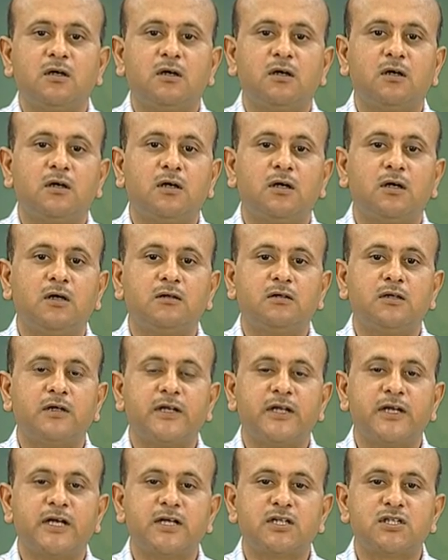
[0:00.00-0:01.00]
uh, the
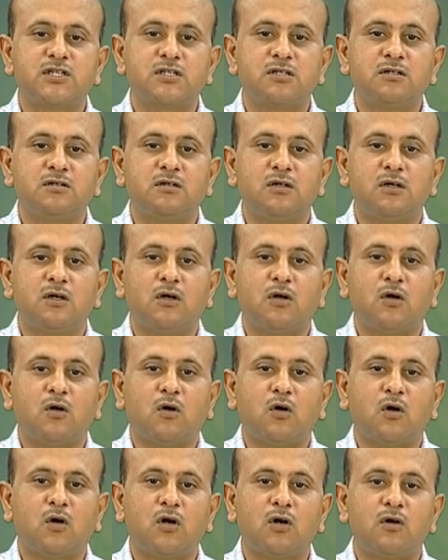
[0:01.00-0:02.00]
reaction
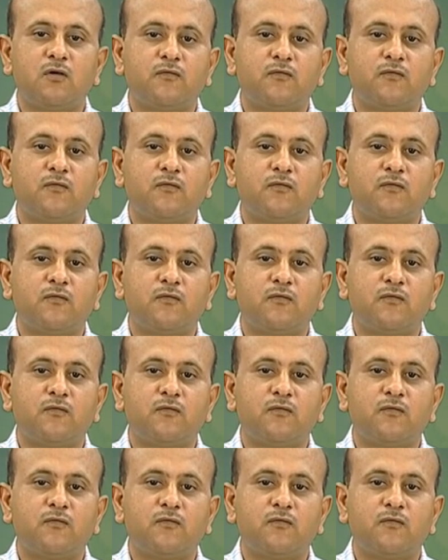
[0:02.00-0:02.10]
or